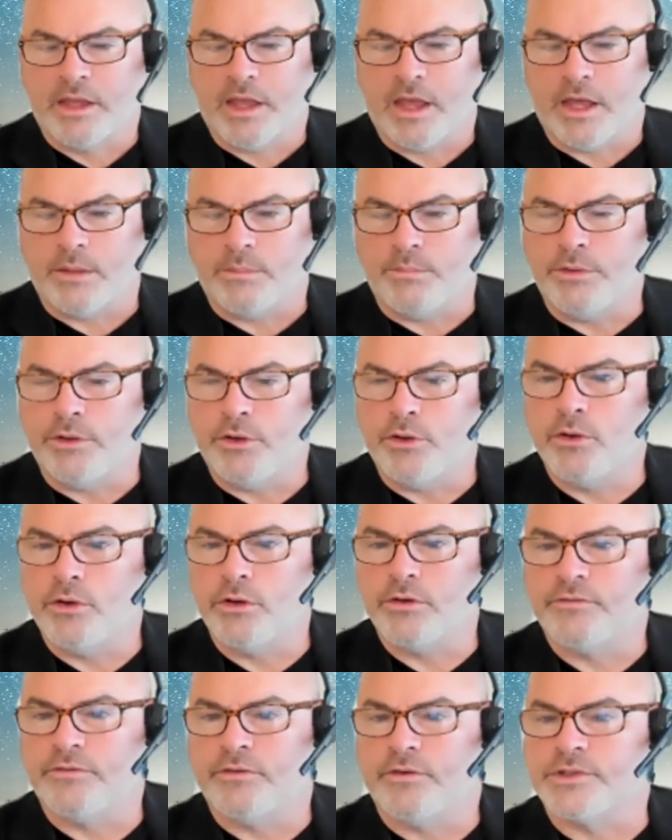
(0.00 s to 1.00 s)
Okay,
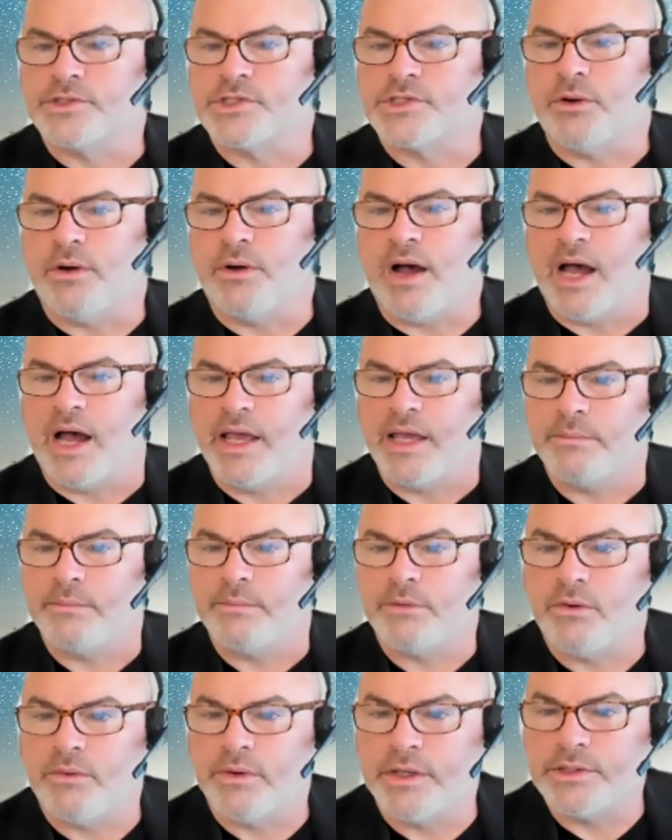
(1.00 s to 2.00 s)
beautiful. So I
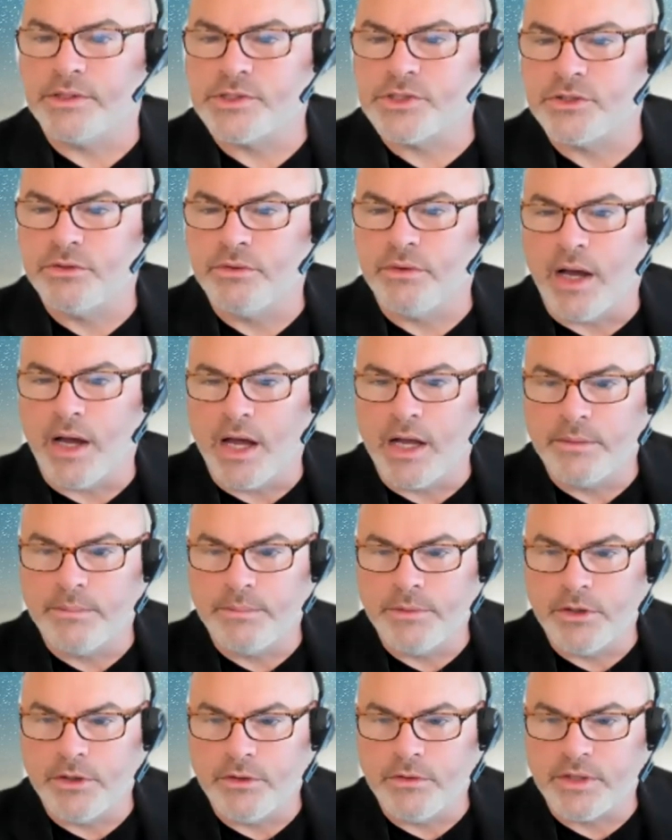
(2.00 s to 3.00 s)
am going to
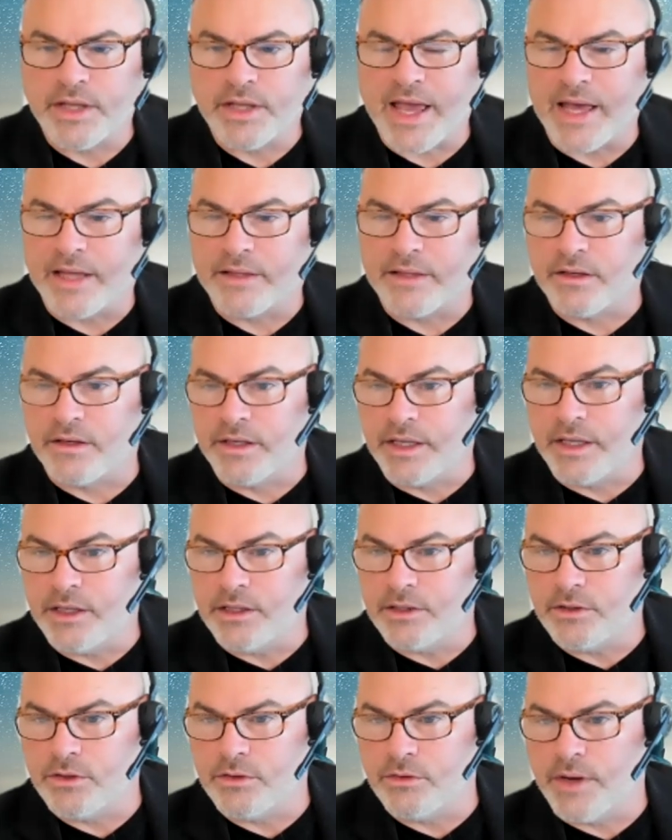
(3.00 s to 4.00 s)
unmute
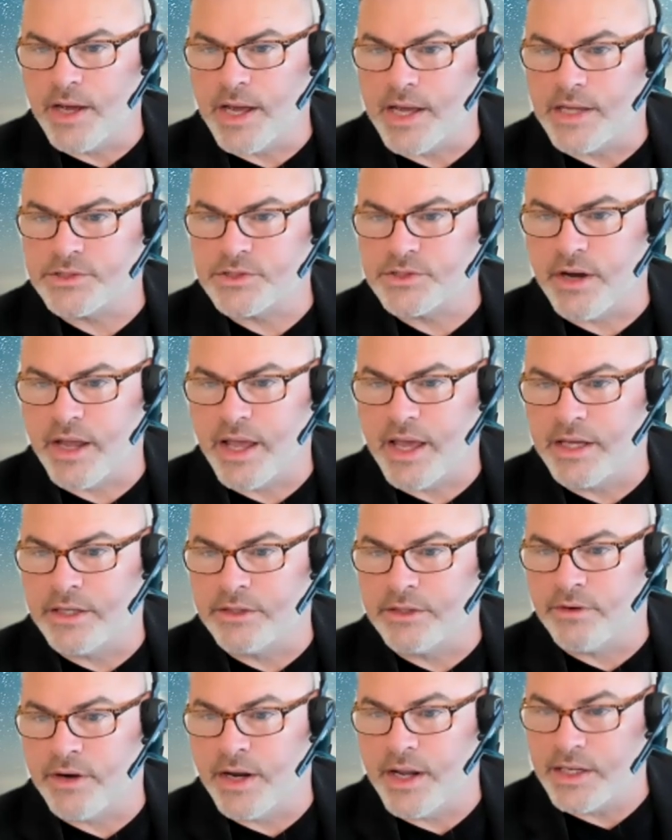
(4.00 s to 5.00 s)
Kathleen, who has her
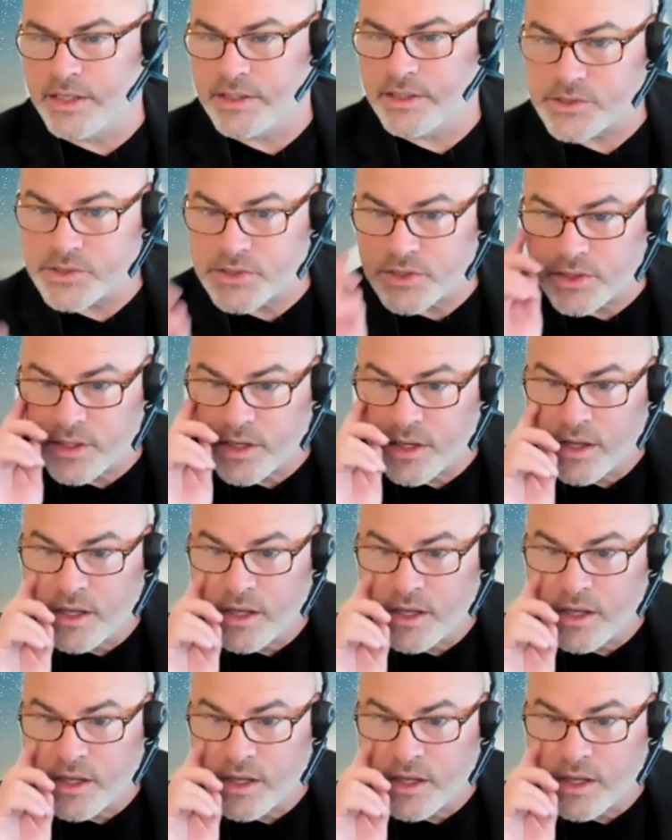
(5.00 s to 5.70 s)
hand raised.